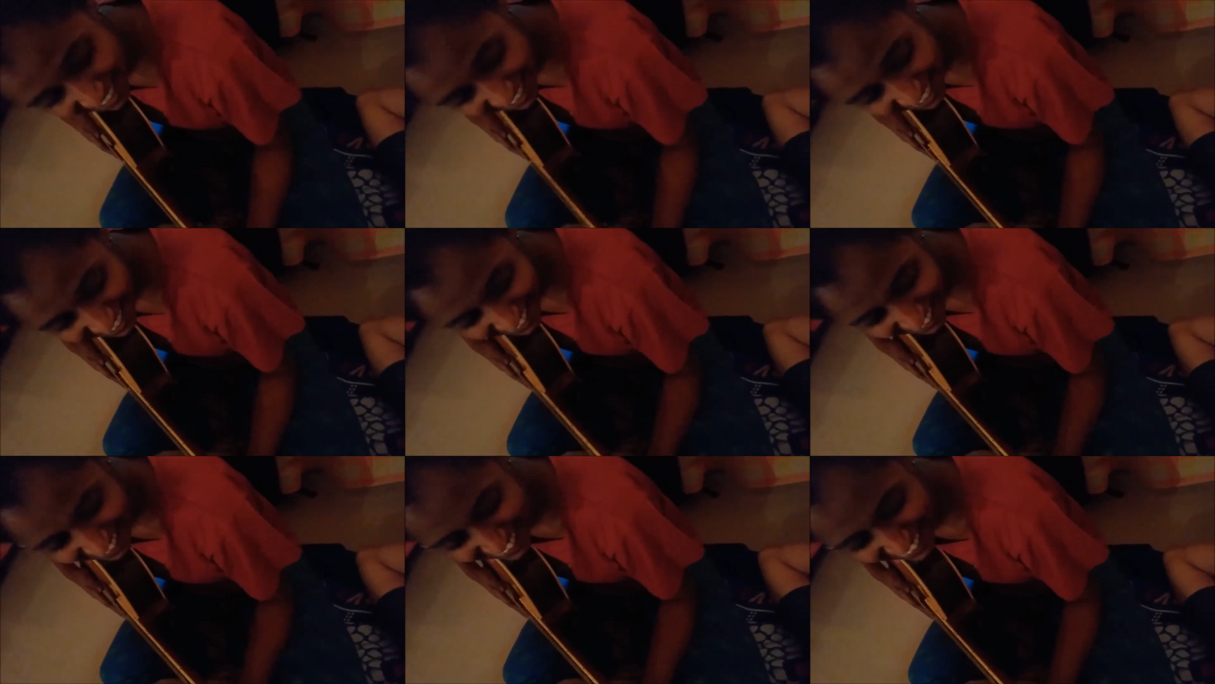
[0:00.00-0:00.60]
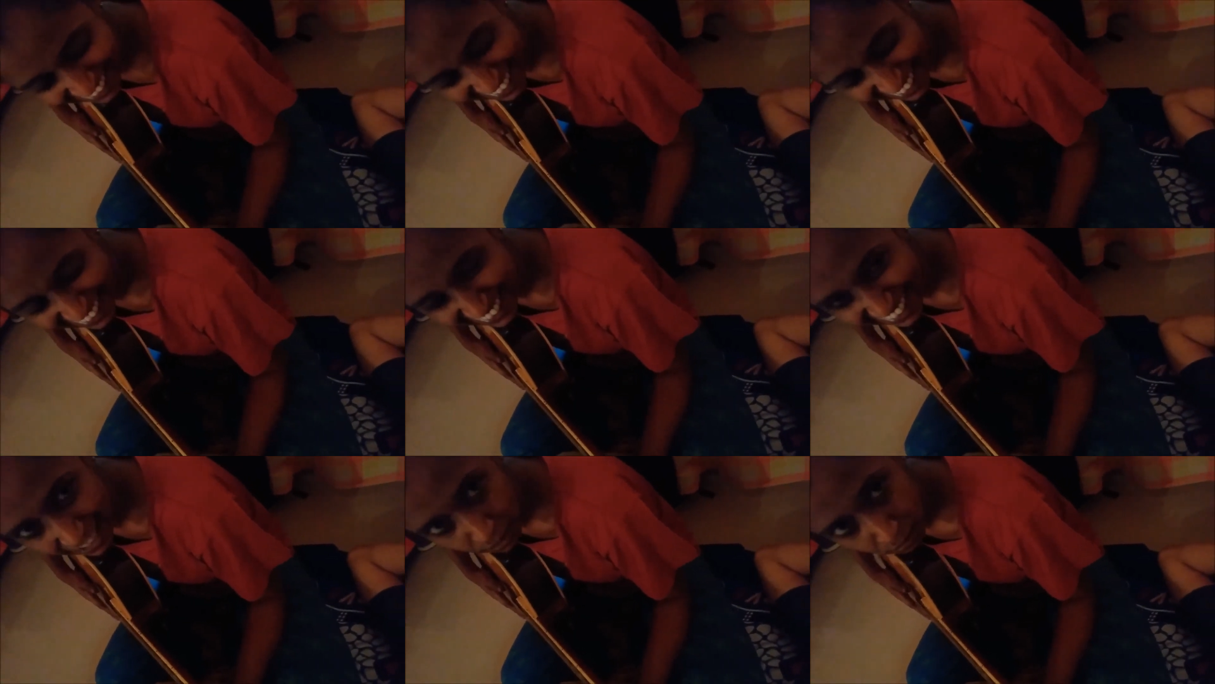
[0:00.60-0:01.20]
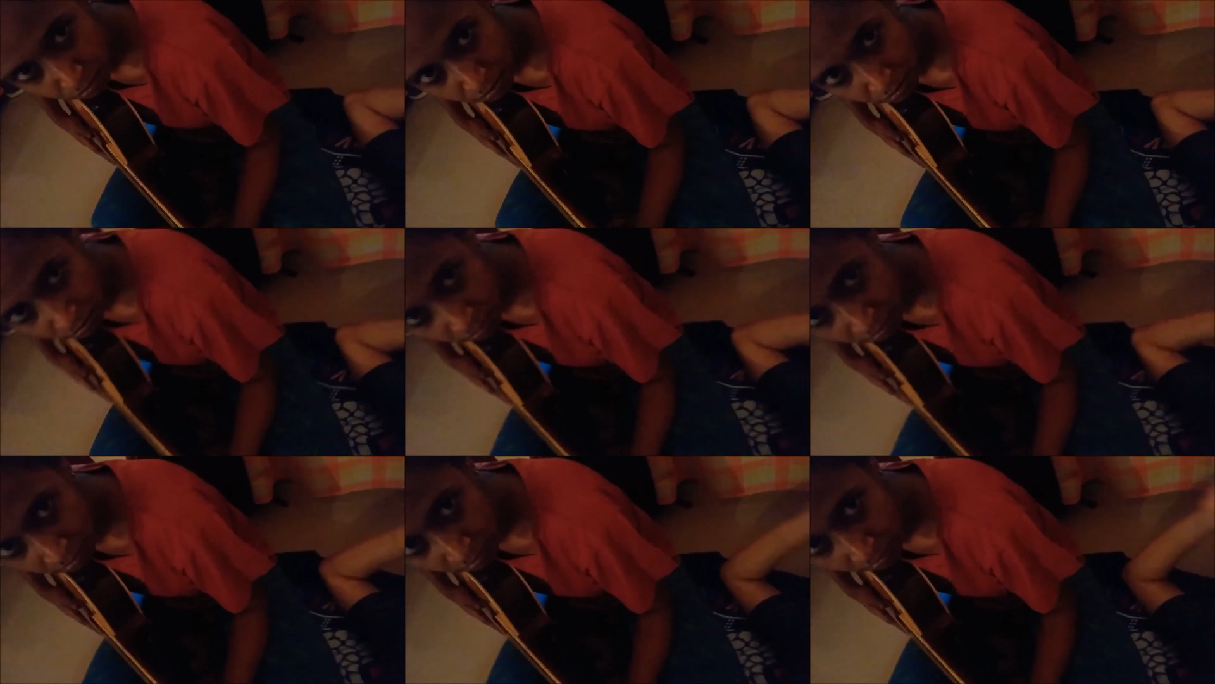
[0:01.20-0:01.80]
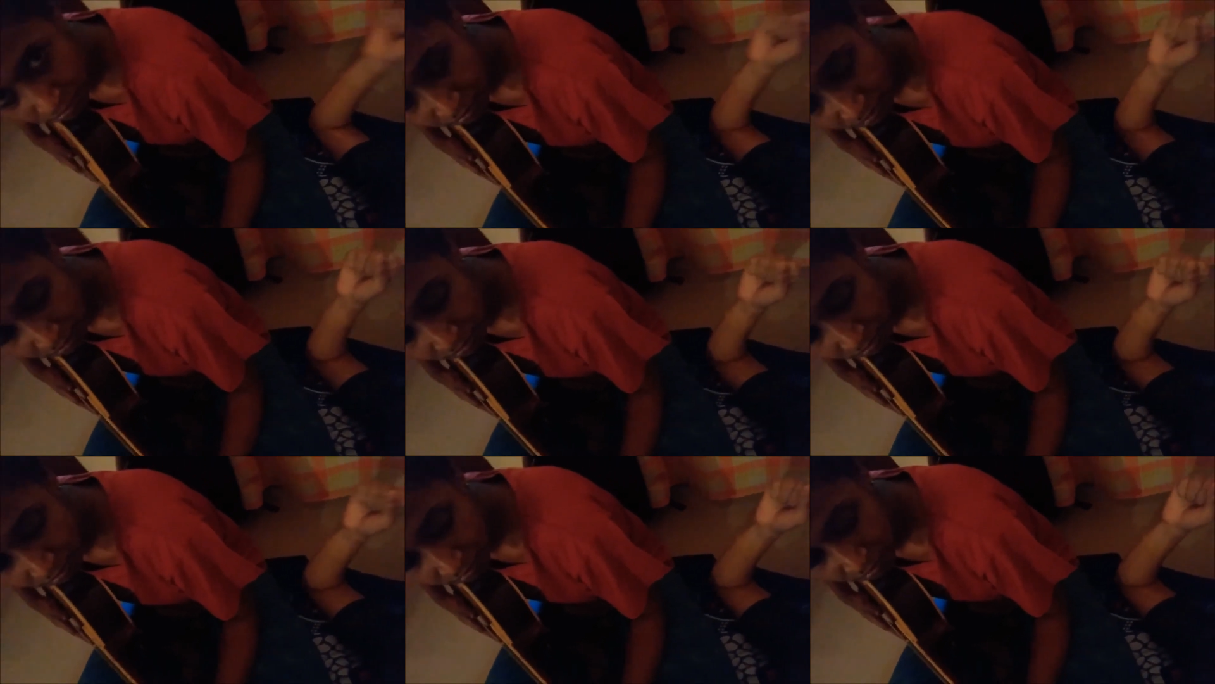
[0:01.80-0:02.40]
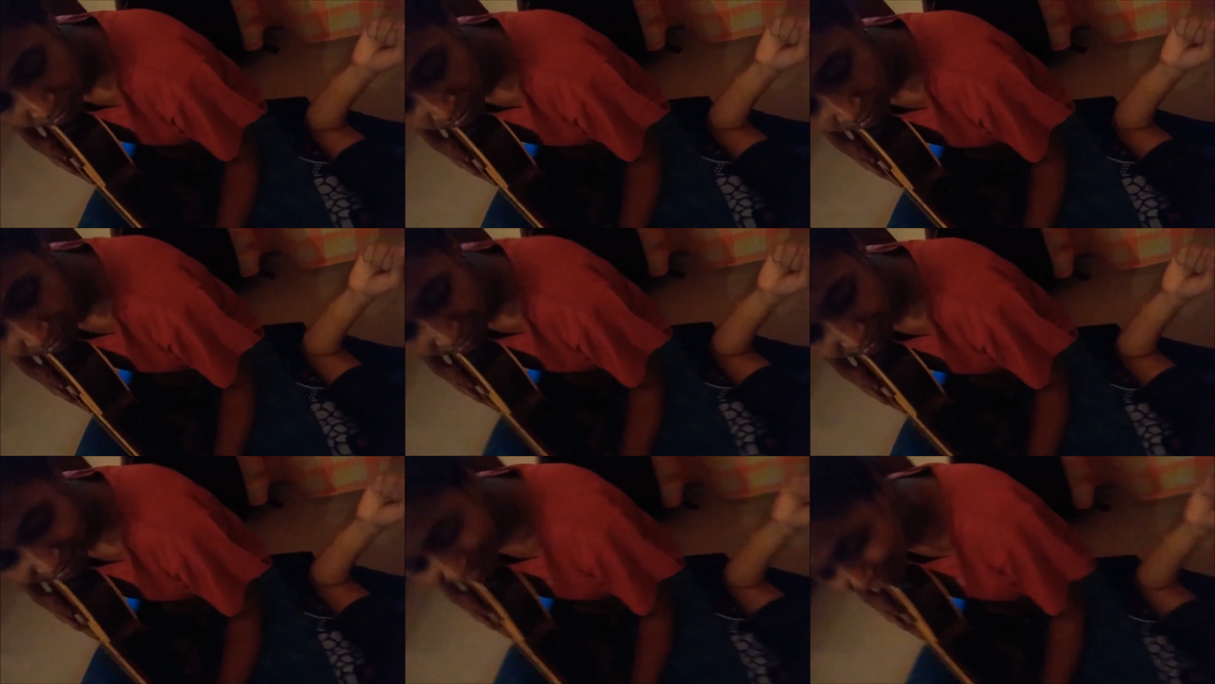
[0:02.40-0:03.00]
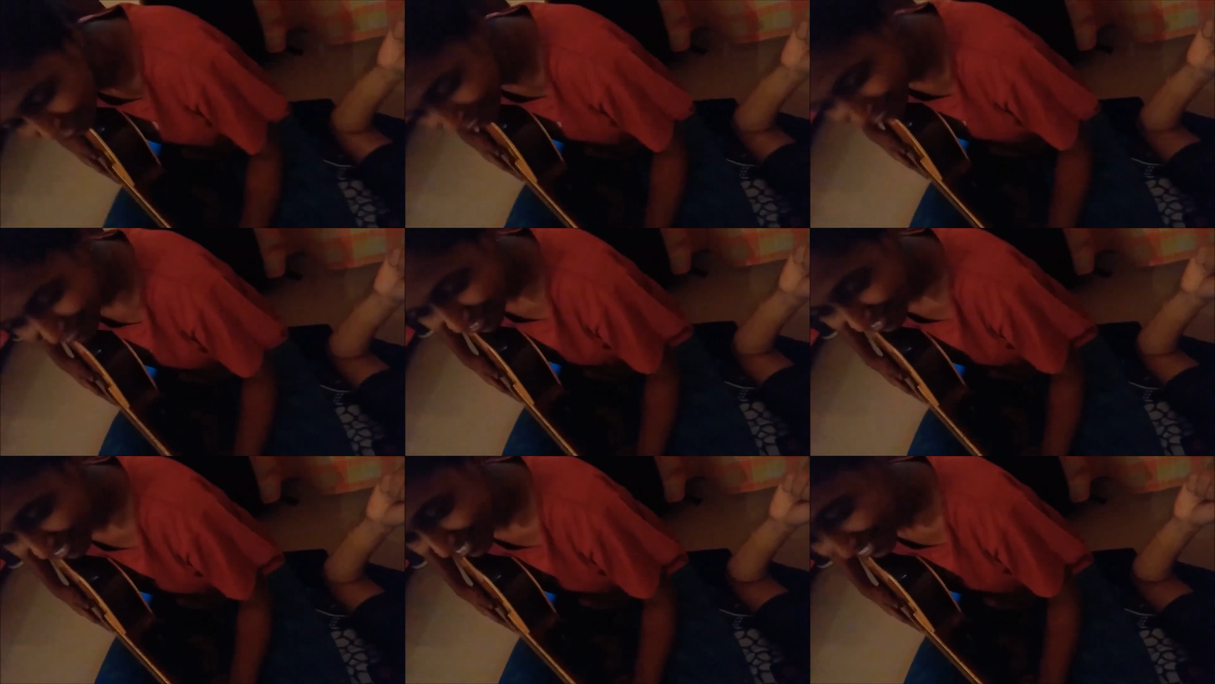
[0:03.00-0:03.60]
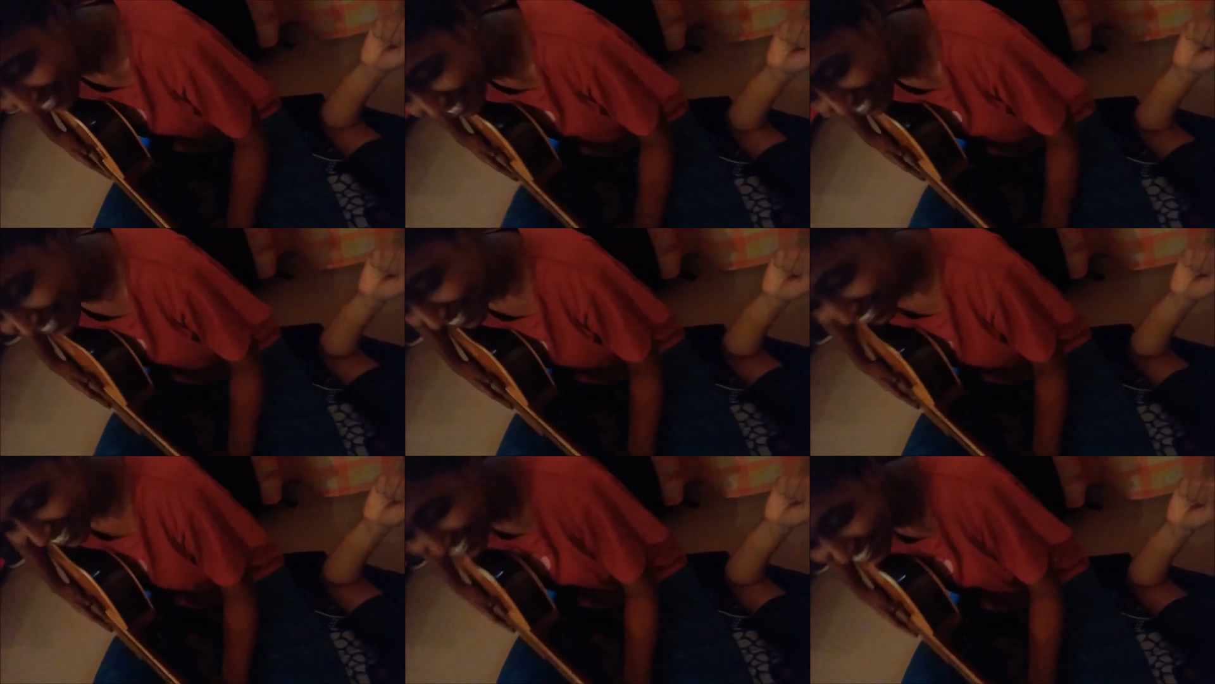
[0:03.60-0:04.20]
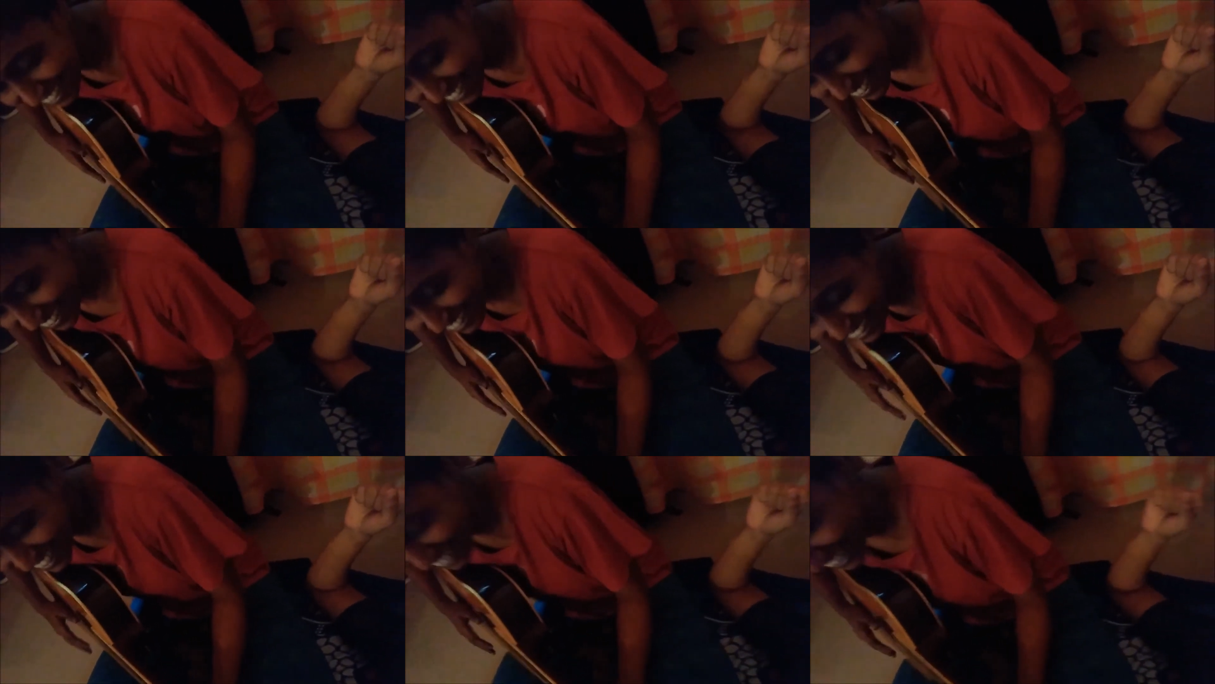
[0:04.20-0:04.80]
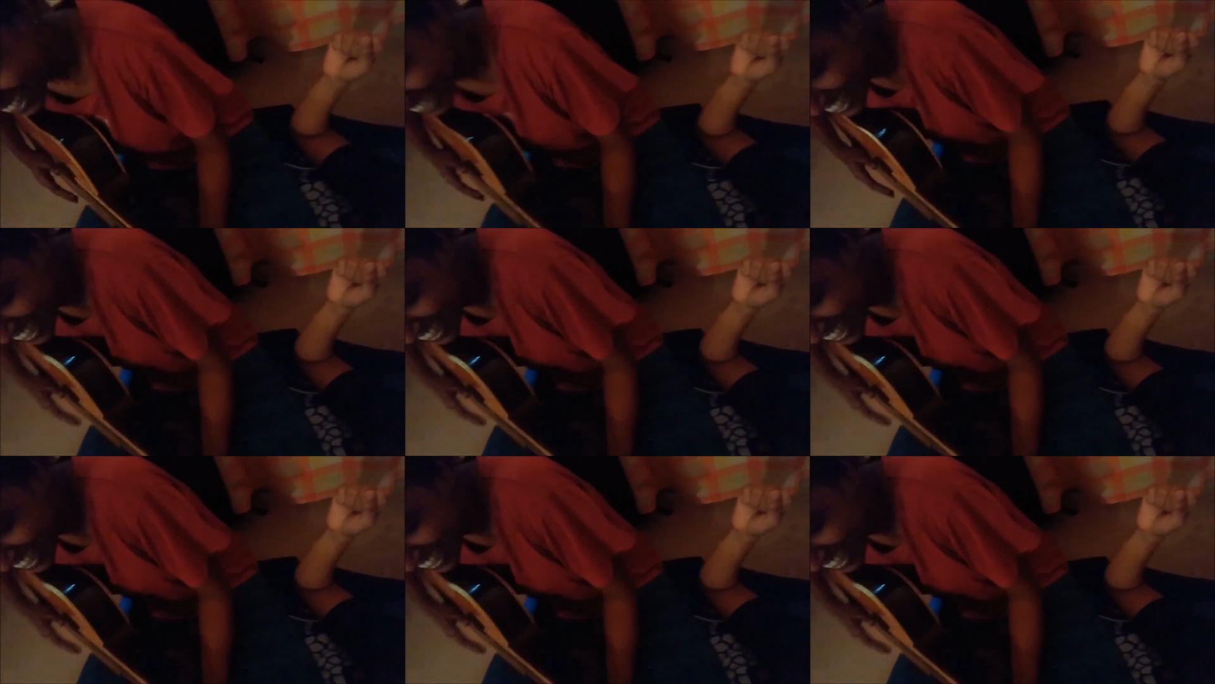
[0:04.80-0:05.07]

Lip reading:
(no speaker visible)